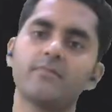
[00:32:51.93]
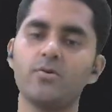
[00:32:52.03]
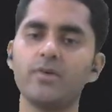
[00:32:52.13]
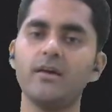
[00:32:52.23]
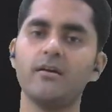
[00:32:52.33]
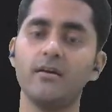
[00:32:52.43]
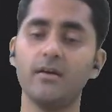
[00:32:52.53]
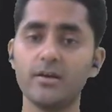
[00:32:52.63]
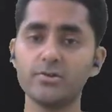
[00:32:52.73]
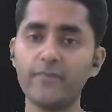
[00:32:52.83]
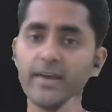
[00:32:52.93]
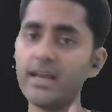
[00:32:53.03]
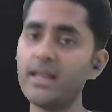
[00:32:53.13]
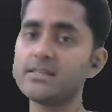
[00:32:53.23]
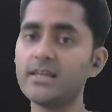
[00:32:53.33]
Okay, so we
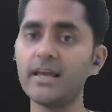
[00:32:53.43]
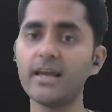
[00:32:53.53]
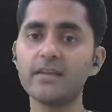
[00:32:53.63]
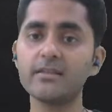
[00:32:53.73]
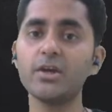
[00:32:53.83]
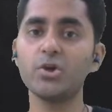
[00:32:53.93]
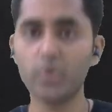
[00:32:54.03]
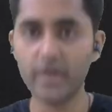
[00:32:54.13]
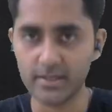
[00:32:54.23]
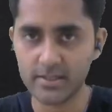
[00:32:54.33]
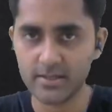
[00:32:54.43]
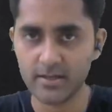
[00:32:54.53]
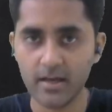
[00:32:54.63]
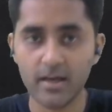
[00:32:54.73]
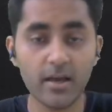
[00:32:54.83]
can easily get the unit
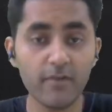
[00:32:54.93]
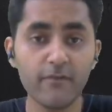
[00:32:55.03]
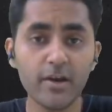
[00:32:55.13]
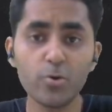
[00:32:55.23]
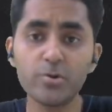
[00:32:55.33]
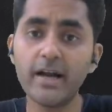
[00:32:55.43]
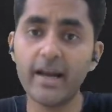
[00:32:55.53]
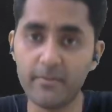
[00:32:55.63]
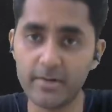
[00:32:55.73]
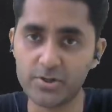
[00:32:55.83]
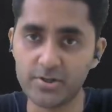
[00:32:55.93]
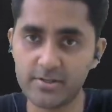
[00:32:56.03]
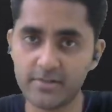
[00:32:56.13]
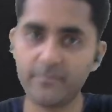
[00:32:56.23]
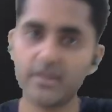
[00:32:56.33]
if we know the
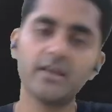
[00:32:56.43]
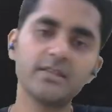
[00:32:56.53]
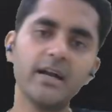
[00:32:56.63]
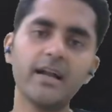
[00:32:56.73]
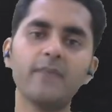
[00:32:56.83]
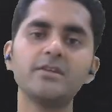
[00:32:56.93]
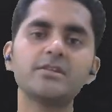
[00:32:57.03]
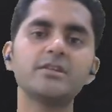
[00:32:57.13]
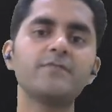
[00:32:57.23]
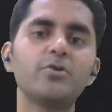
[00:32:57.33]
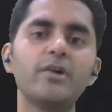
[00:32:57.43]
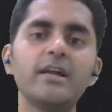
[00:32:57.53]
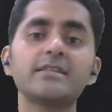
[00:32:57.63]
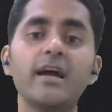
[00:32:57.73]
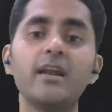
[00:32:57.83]
dimensions. The dimensions, we know it
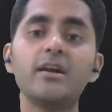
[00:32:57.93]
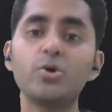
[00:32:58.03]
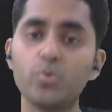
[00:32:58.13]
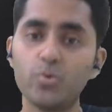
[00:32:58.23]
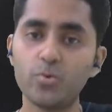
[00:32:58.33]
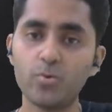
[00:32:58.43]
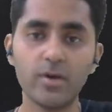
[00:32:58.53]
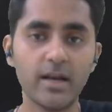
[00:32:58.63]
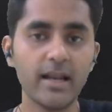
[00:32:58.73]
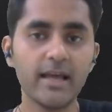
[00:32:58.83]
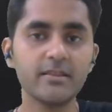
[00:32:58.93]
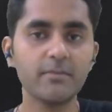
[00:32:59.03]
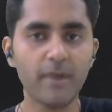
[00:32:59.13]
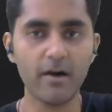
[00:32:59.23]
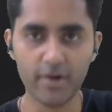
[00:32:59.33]
is L2, length
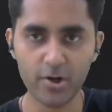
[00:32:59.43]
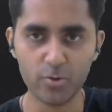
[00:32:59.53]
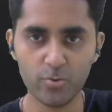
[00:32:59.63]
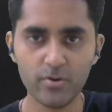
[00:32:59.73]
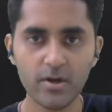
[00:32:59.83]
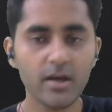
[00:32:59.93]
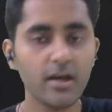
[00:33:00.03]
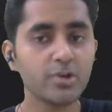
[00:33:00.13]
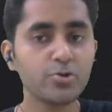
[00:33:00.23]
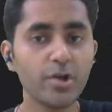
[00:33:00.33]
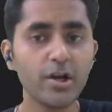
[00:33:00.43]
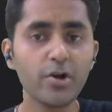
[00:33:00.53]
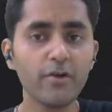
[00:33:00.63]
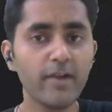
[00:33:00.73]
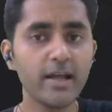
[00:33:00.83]
power 2, so unit
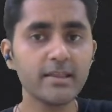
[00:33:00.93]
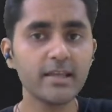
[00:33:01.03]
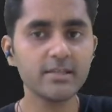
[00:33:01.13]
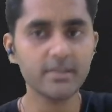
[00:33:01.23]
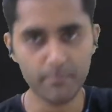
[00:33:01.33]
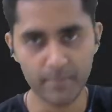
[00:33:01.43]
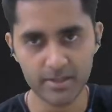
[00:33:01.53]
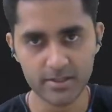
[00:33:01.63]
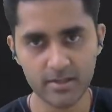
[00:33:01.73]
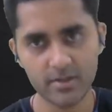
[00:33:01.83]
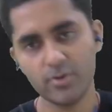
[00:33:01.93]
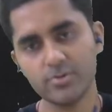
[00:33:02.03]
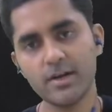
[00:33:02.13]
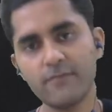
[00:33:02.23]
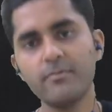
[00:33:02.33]
of length is meter,
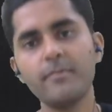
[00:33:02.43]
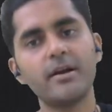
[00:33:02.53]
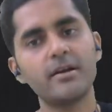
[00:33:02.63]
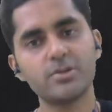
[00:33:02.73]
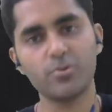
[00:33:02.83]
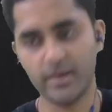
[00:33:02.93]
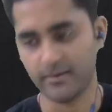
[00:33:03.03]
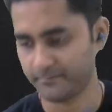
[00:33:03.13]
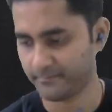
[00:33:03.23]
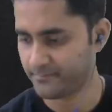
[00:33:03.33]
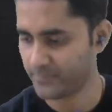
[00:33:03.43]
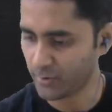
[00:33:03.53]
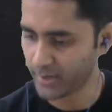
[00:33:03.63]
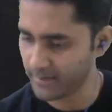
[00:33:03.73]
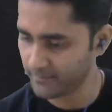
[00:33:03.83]
so it will be meter square.
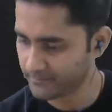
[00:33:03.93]
Okay,